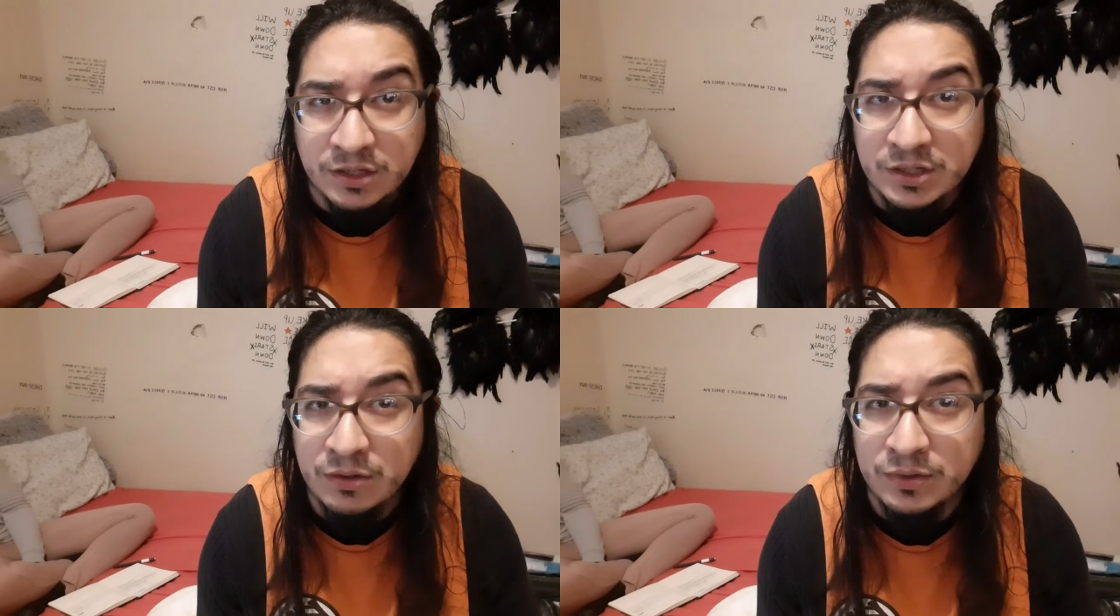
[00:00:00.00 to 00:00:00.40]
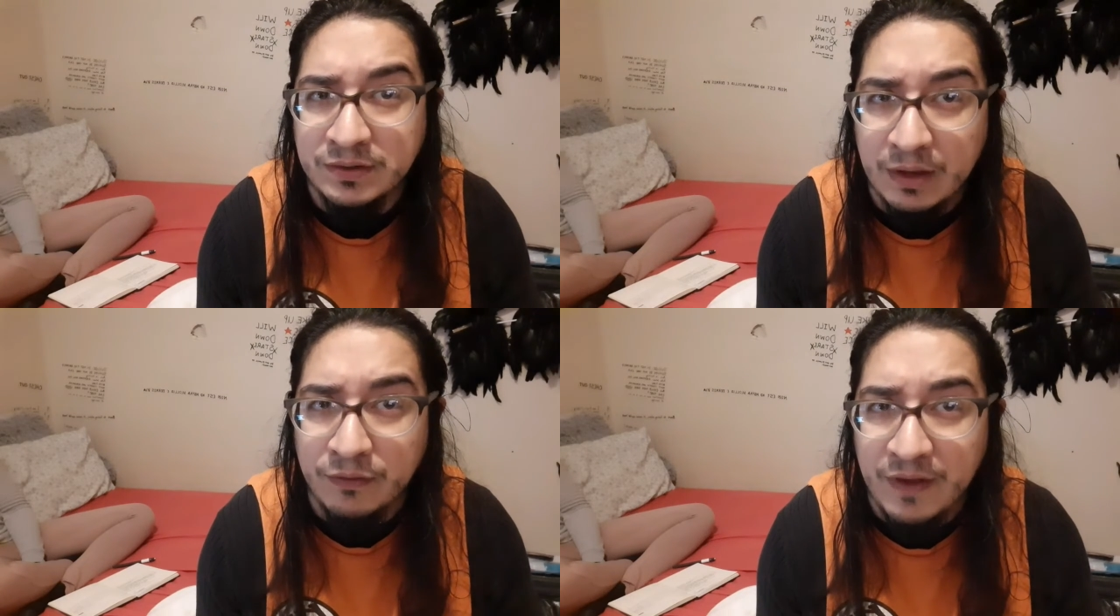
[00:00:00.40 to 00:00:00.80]
they
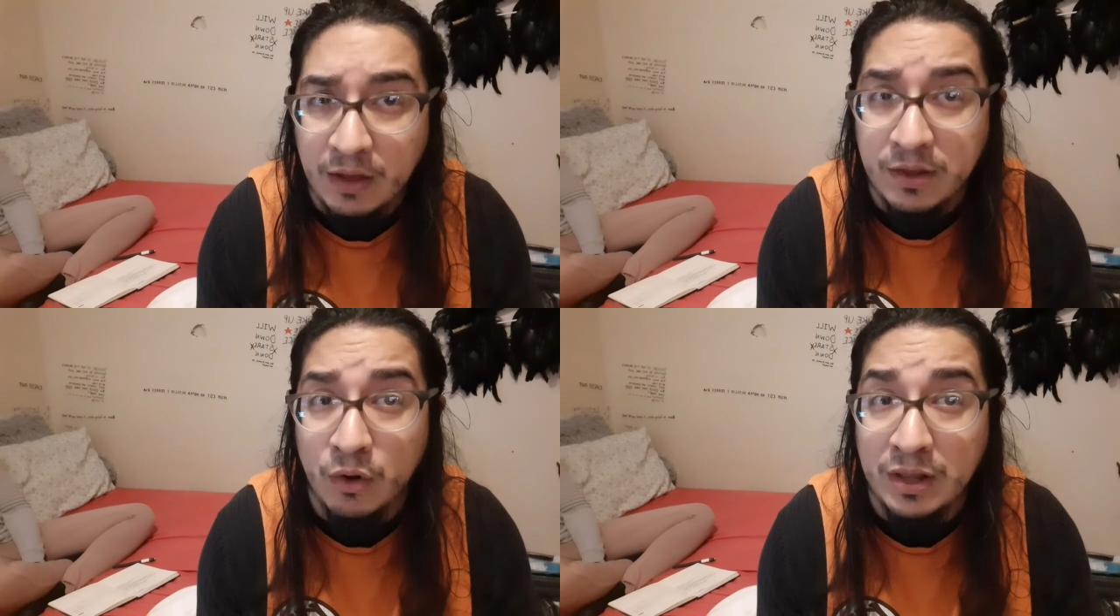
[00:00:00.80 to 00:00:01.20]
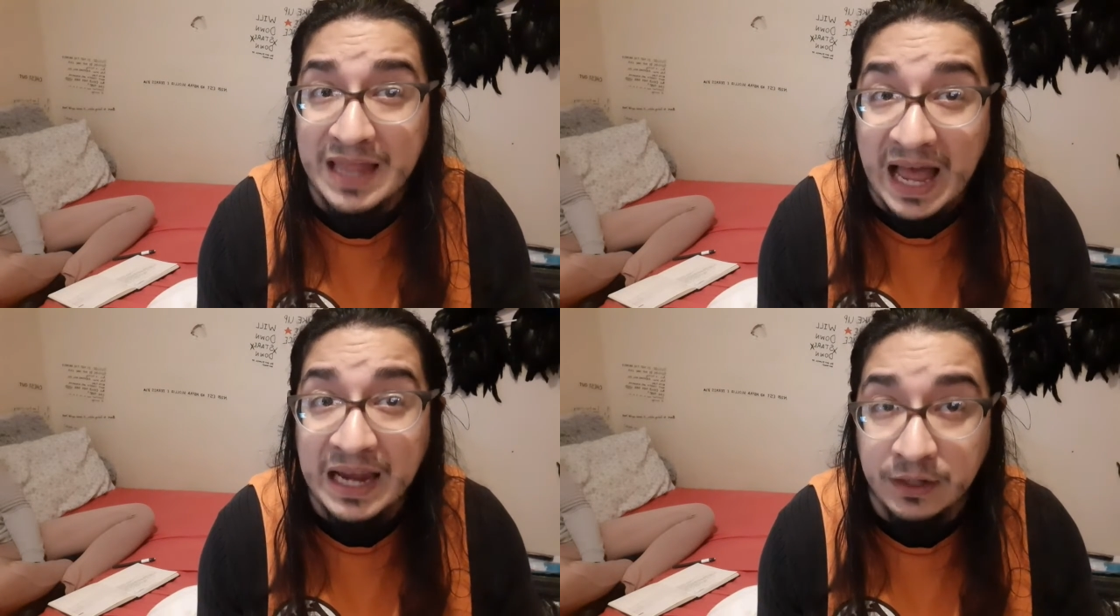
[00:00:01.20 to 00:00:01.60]
were
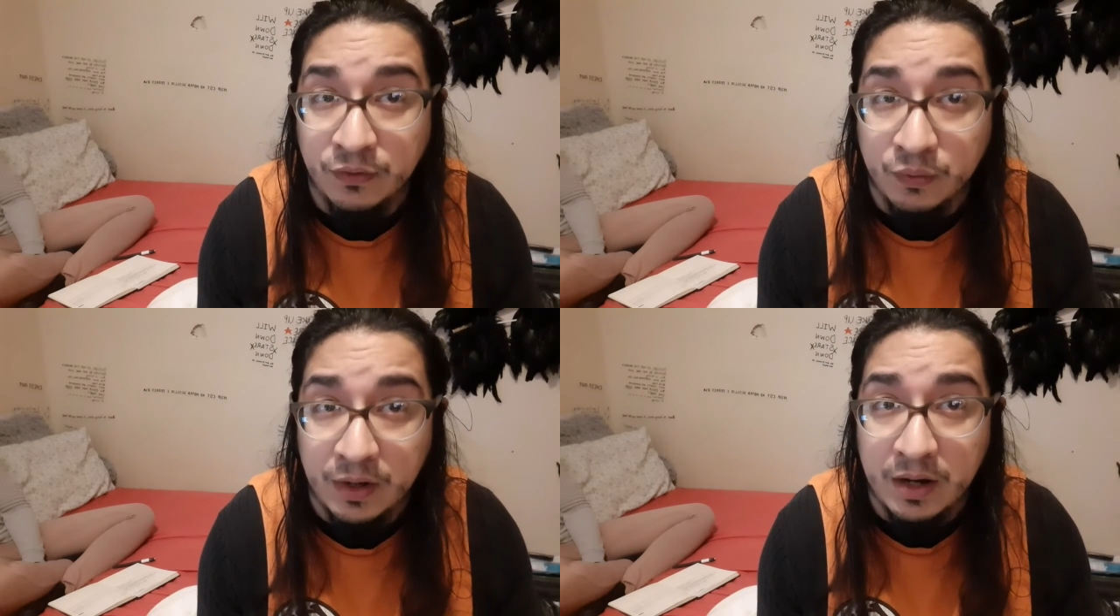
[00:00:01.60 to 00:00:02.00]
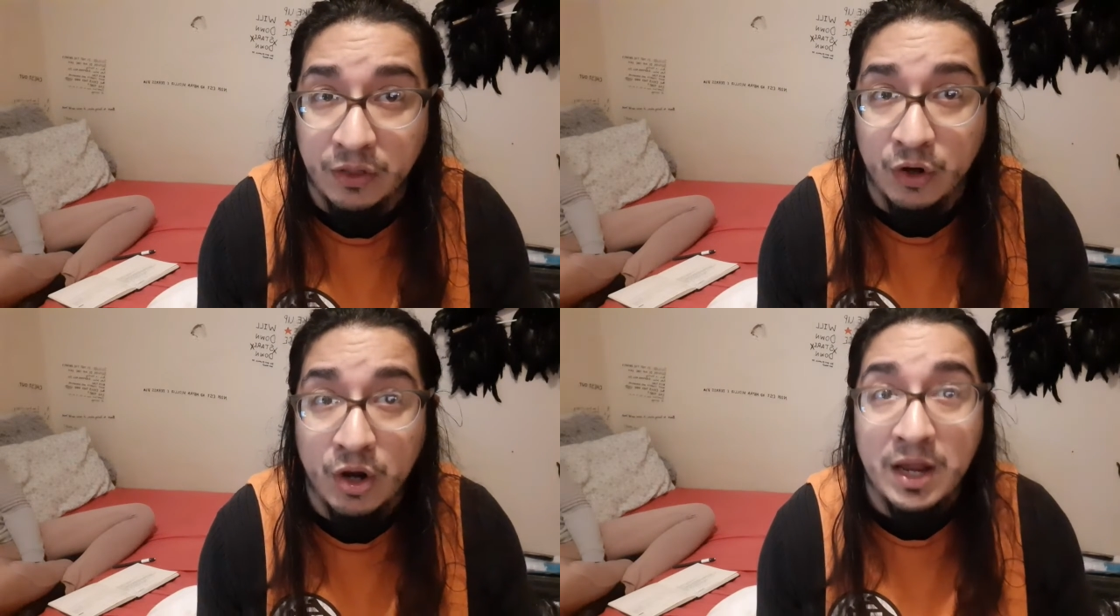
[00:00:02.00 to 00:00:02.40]
lying with one
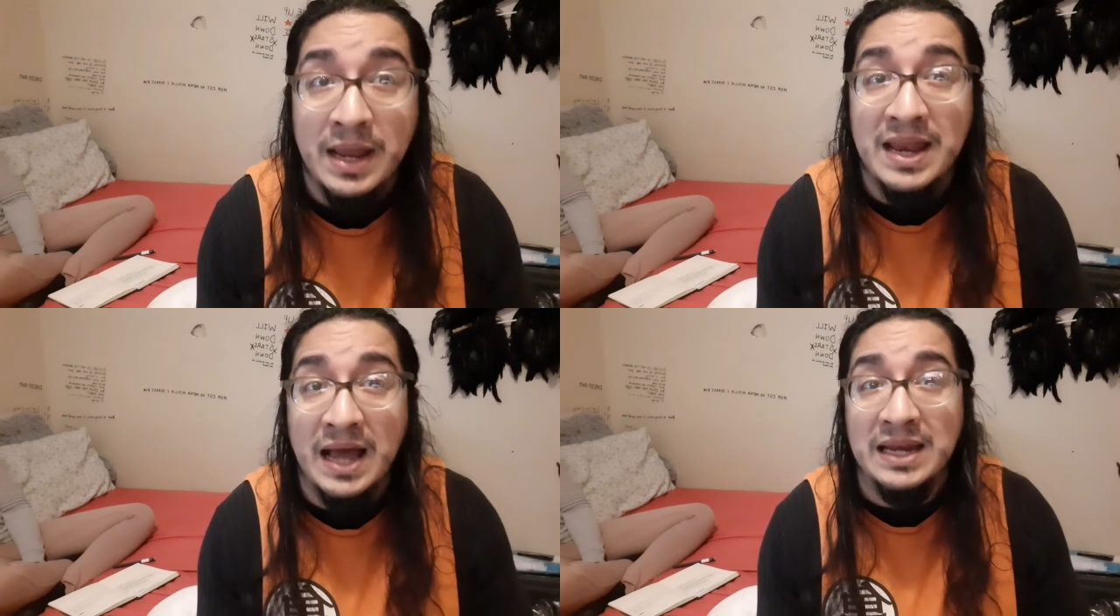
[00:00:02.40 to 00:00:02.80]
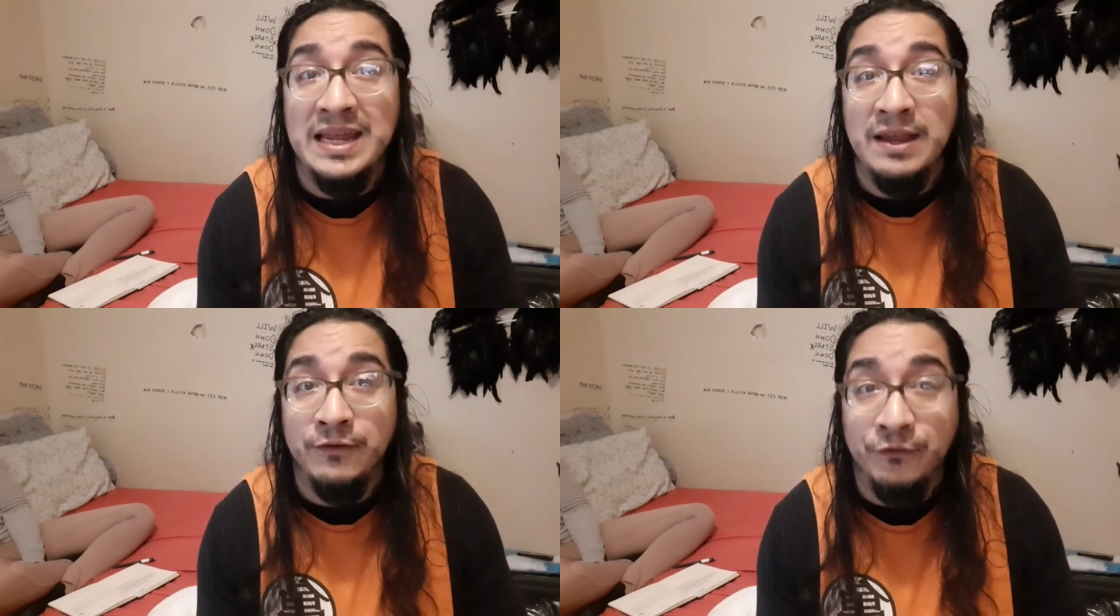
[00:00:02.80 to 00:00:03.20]
another, not
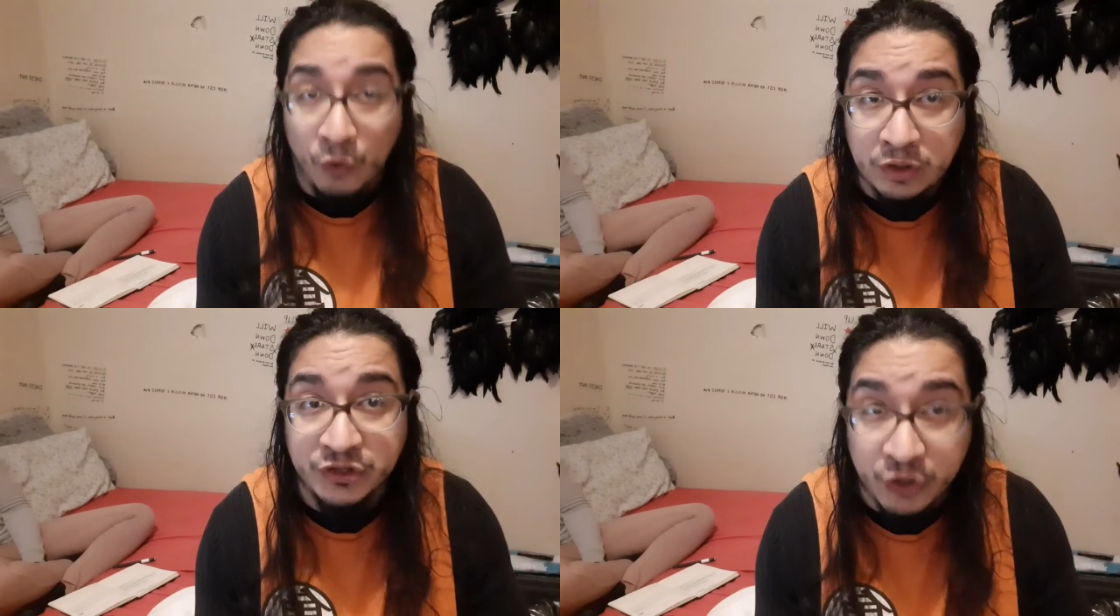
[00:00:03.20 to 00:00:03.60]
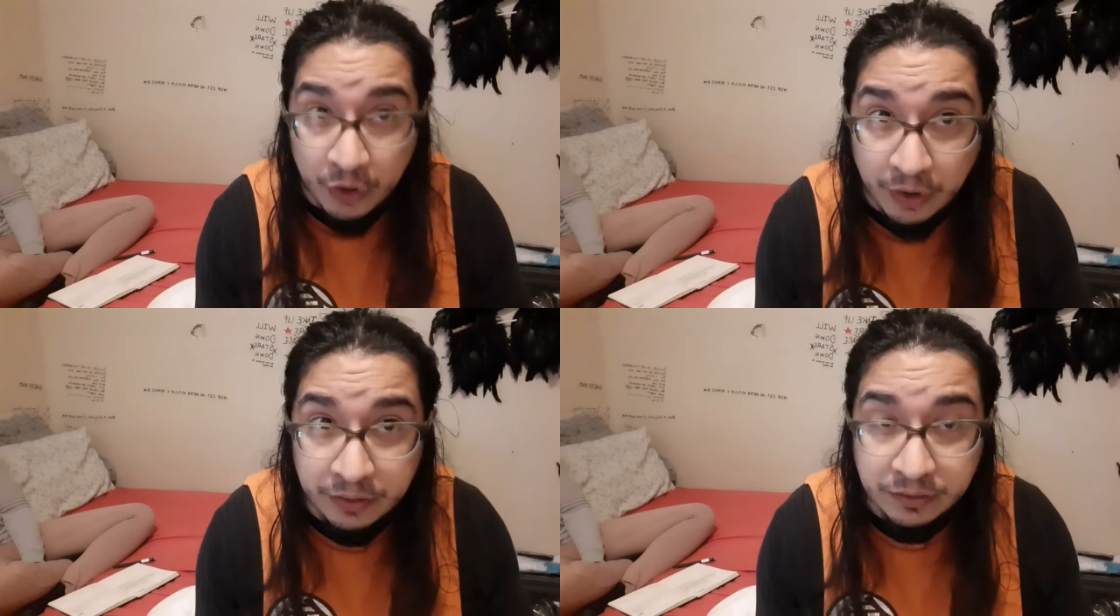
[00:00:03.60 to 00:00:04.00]
he forced
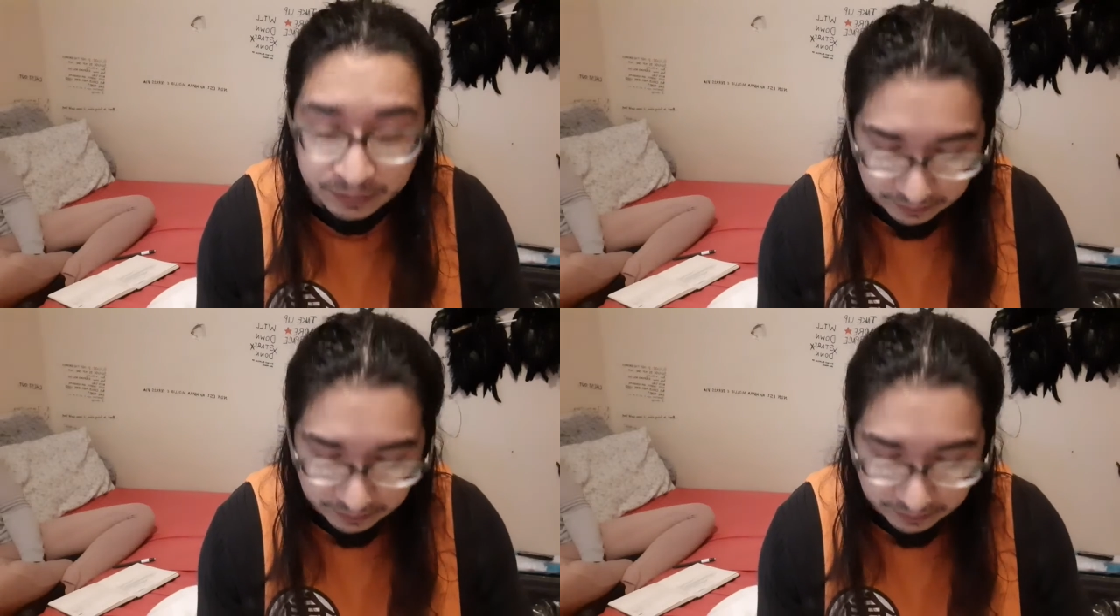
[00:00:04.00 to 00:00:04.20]
her.